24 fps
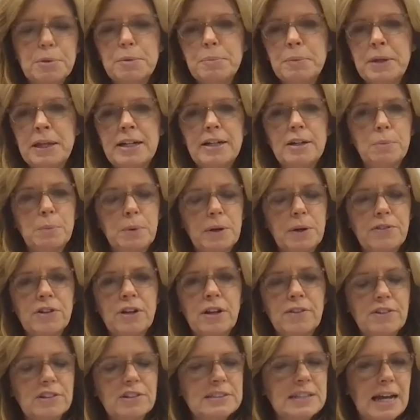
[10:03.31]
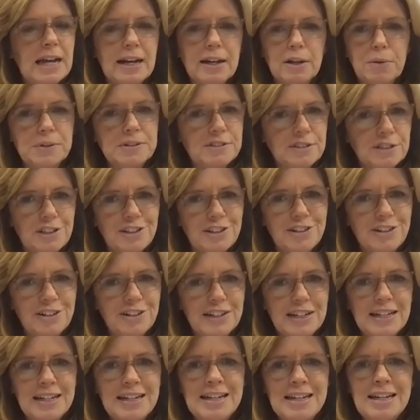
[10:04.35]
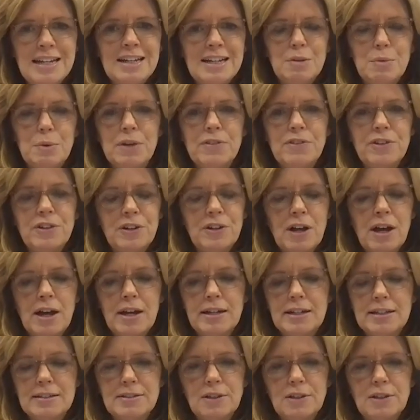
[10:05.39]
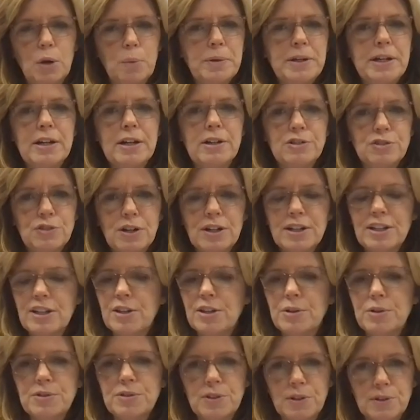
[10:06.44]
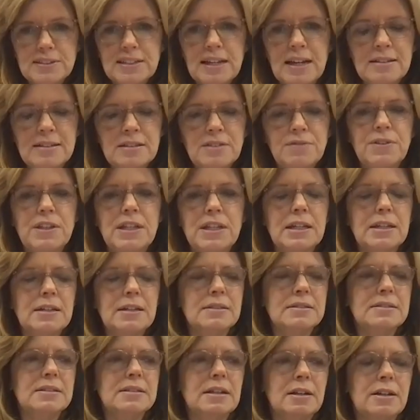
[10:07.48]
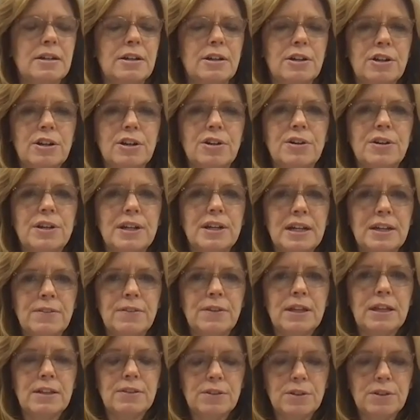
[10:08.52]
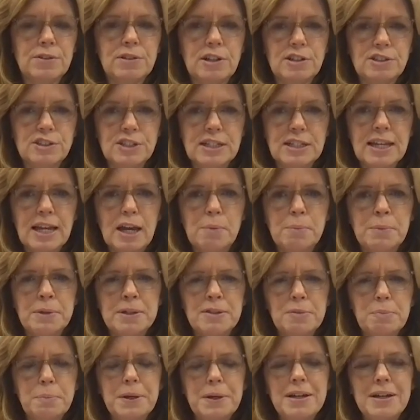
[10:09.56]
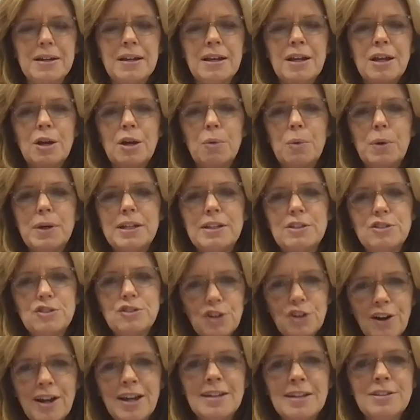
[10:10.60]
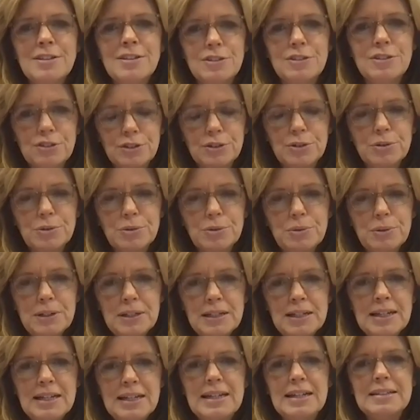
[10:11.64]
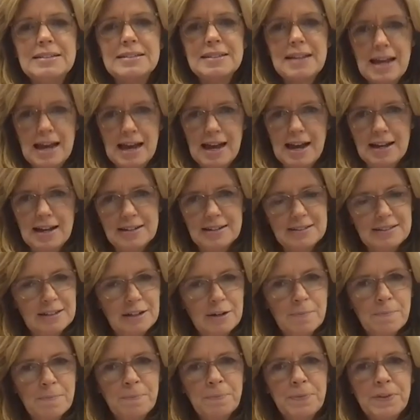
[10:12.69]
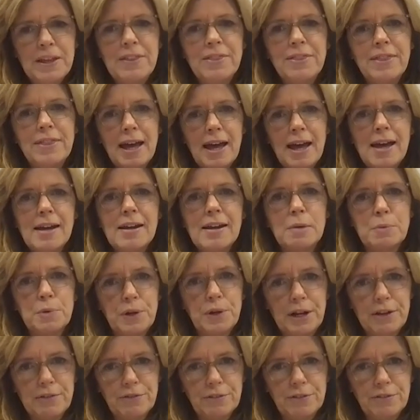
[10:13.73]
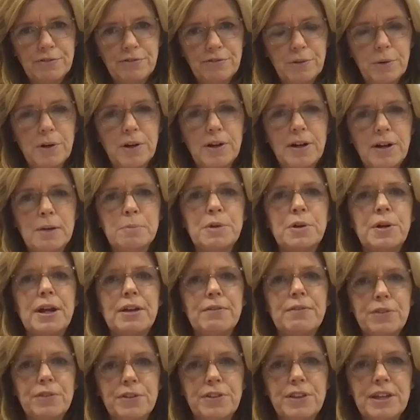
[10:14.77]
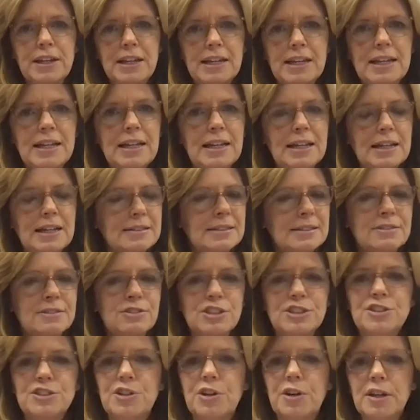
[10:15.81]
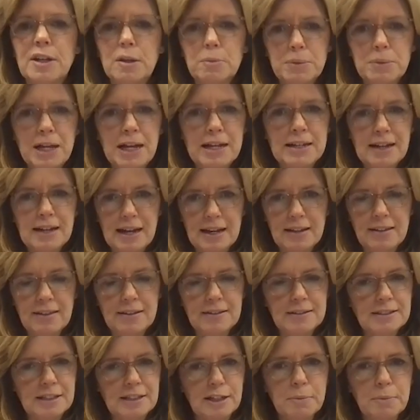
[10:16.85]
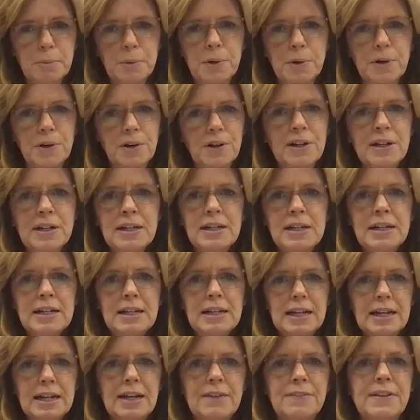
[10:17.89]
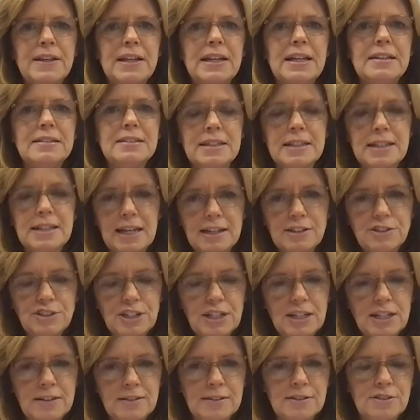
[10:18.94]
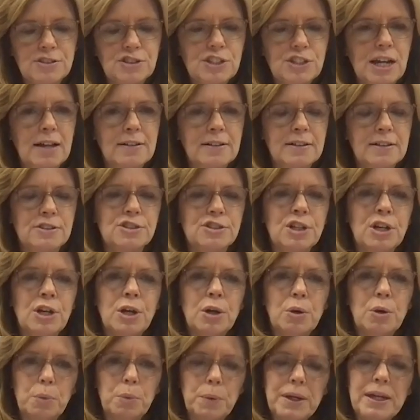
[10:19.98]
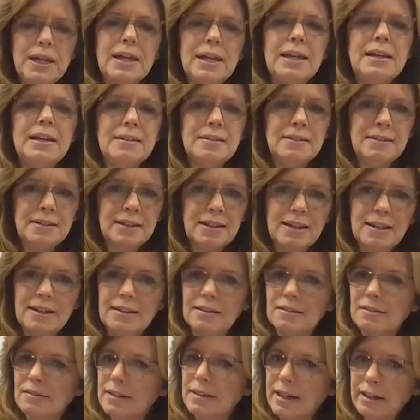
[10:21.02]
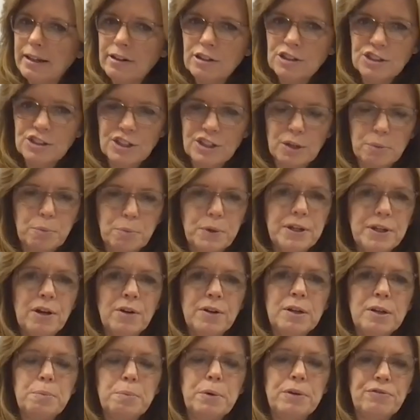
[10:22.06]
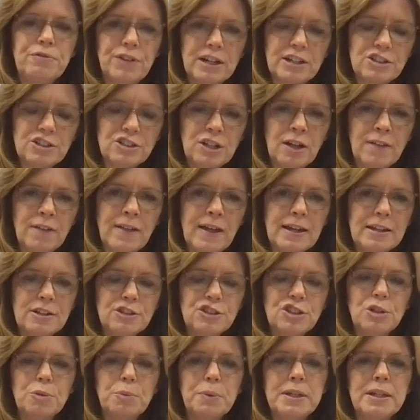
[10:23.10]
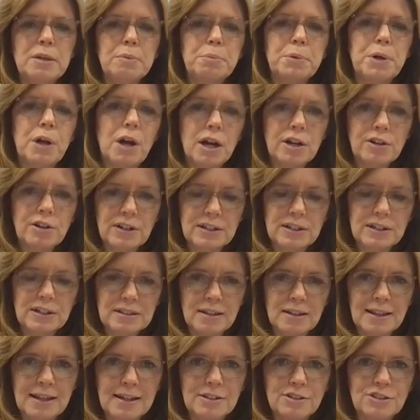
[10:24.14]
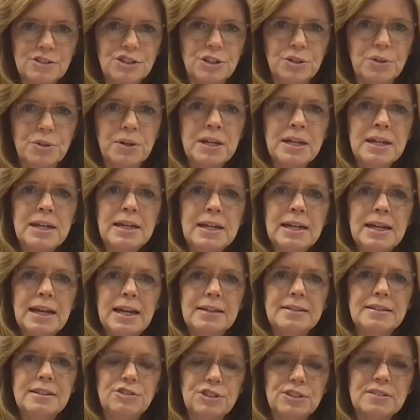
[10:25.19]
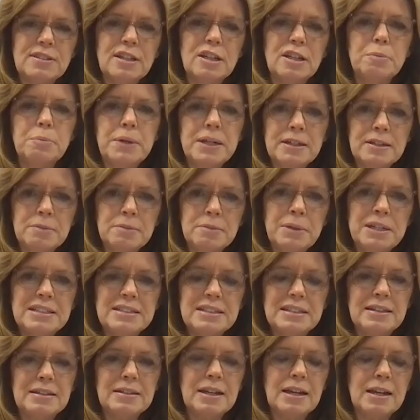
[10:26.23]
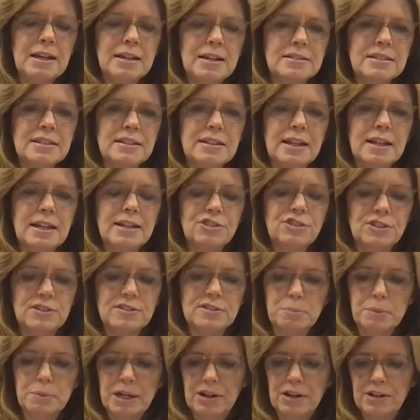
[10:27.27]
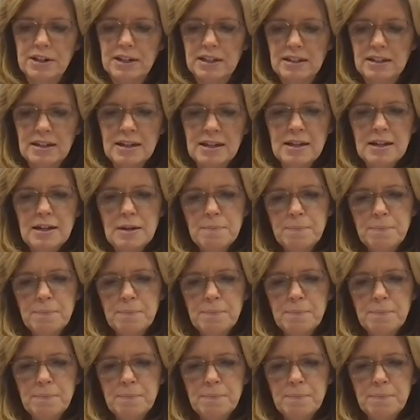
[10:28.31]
implemented and whether or not there's adequate security, whether or not it's open air drug use, those kinds of things uh, occurring in, in those large encampments. But what he's trying to do is act. And that I'm grateful for. I'm grateful that he isn't just turning a blind eye to this anymore and that he's engaging in this challenge we need leadership. We don't need perfection on that issue. We need progress on that issue, and to just commit and be ten, uh, tenacious about it.